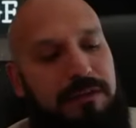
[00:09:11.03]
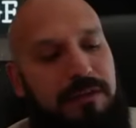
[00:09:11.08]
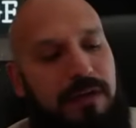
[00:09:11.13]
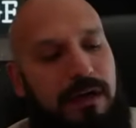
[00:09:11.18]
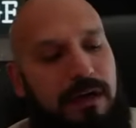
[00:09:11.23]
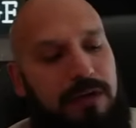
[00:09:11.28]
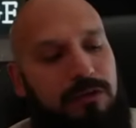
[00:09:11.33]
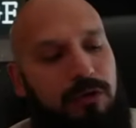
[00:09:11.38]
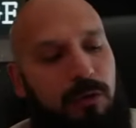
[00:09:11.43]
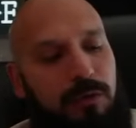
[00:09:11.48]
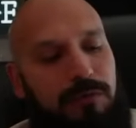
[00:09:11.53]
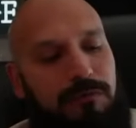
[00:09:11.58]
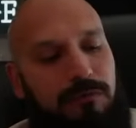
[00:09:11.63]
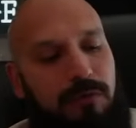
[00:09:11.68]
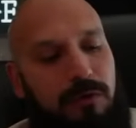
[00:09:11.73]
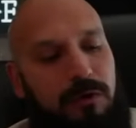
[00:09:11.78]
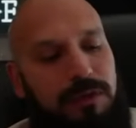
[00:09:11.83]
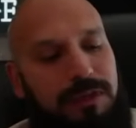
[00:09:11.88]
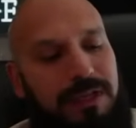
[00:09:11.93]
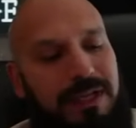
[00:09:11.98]
October
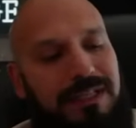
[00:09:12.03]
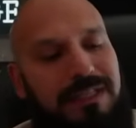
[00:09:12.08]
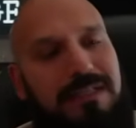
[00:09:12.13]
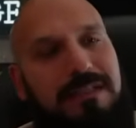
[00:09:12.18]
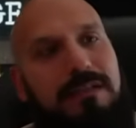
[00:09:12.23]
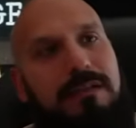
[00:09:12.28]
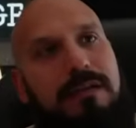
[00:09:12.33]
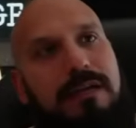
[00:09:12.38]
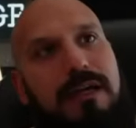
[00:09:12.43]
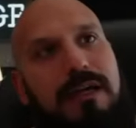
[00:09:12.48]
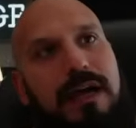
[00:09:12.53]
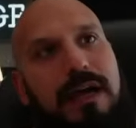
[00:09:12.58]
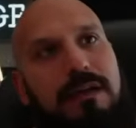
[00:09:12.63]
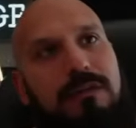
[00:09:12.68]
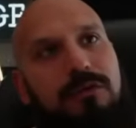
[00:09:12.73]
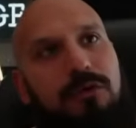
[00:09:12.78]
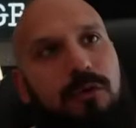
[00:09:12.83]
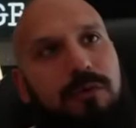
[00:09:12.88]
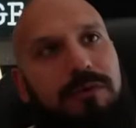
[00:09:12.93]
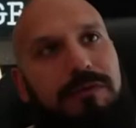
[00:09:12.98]
4th and Sunday,
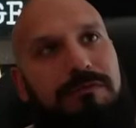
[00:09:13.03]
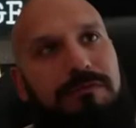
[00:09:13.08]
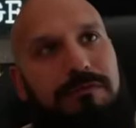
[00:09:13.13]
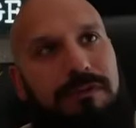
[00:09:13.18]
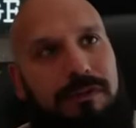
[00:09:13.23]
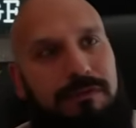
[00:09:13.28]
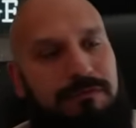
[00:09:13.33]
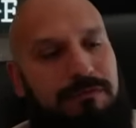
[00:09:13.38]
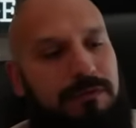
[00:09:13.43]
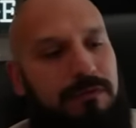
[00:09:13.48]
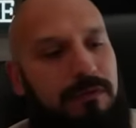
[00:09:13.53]
October 5th.